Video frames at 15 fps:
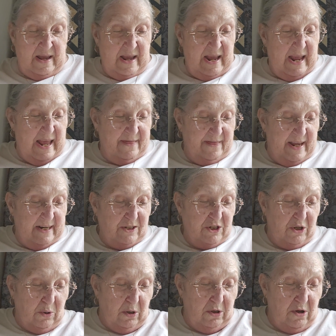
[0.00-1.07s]
And then to
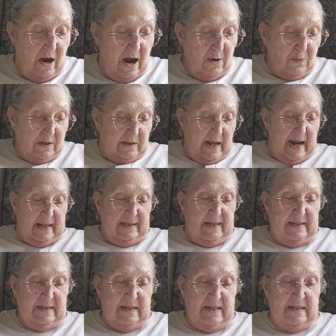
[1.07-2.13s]
go along with that,
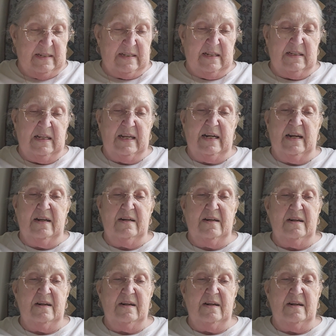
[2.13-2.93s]
this is the linen,